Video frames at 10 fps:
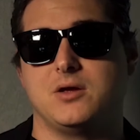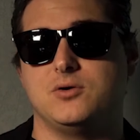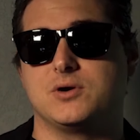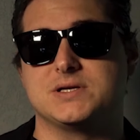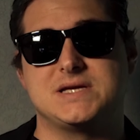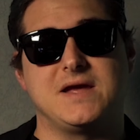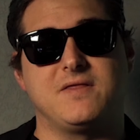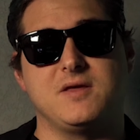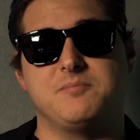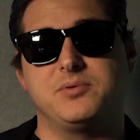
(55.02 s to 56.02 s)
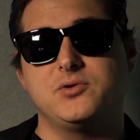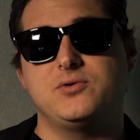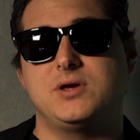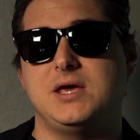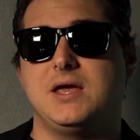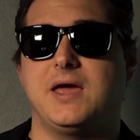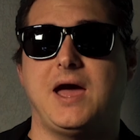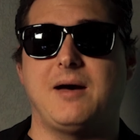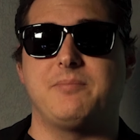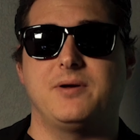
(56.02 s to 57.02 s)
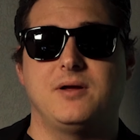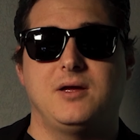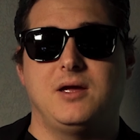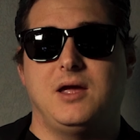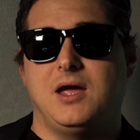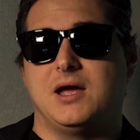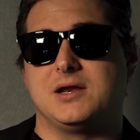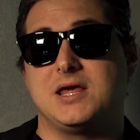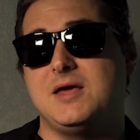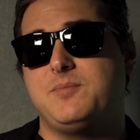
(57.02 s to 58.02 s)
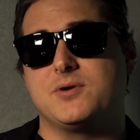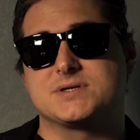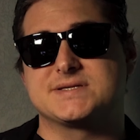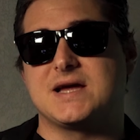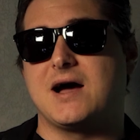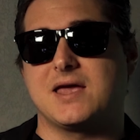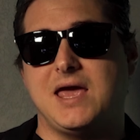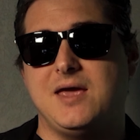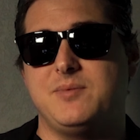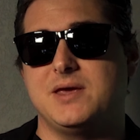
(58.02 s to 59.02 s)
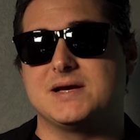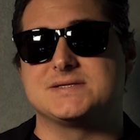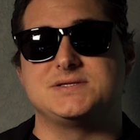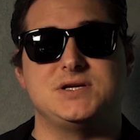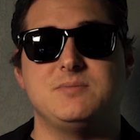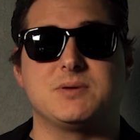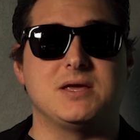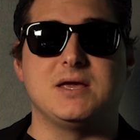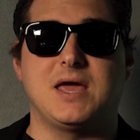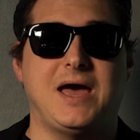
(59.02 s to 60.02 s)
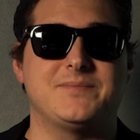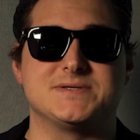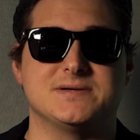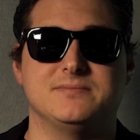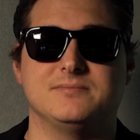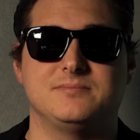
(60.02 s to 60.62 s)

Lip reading: You can take the blue keycap and keep your stock ABS cheap keycaps and